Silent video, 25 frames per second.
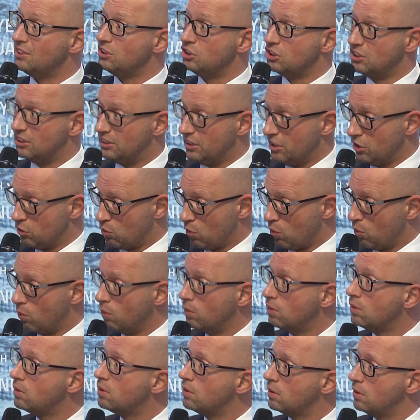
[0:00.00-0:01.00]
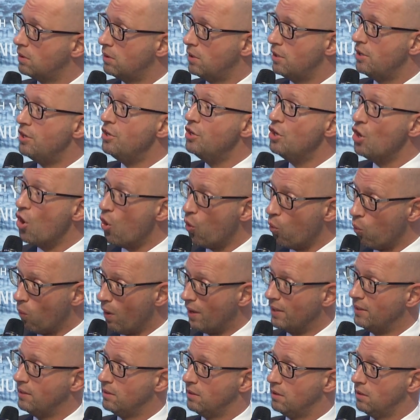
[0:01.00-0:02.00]
Zero. No
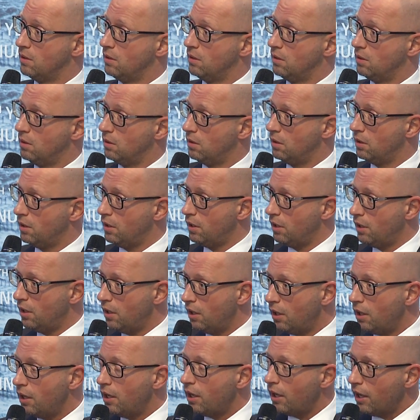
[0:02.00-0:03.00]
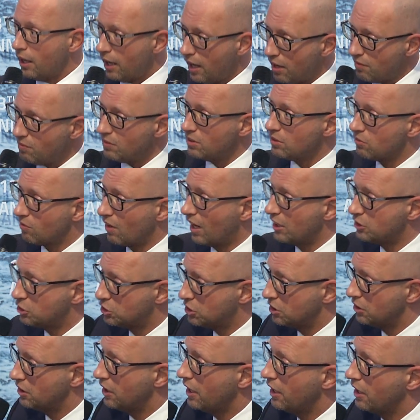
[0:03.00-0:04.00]
one. Having
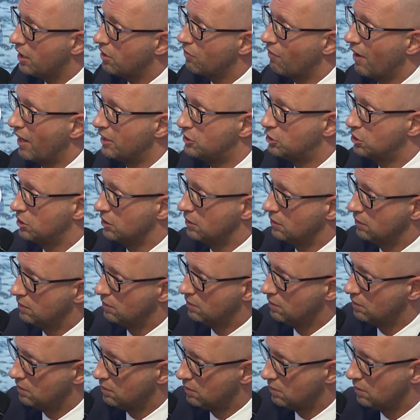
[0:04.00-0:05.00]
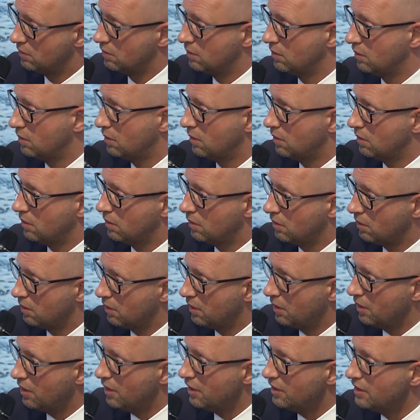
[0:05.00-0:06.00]
Russian aggression,
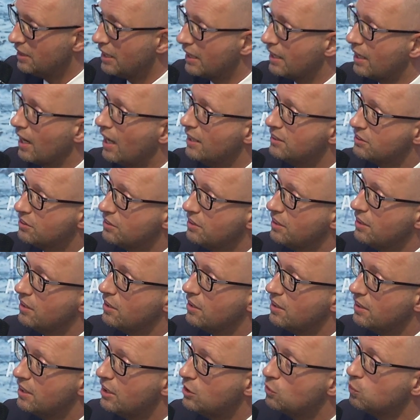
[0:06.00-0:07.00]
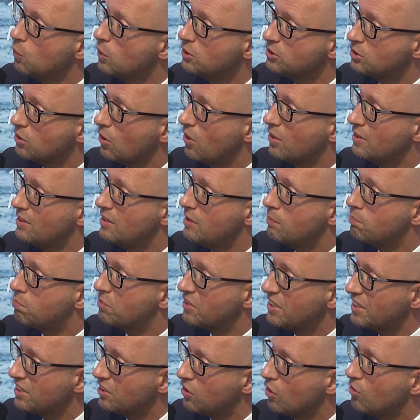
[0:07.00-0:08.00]
the country that was on the
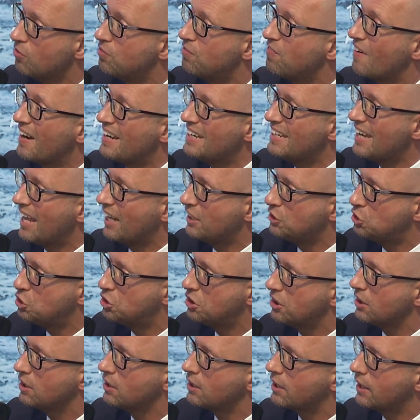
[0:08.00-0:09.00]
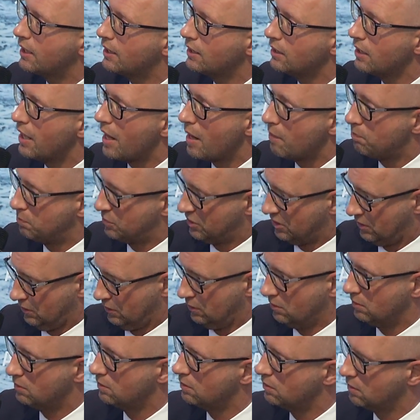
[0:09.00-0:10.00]
brink of financial collapse,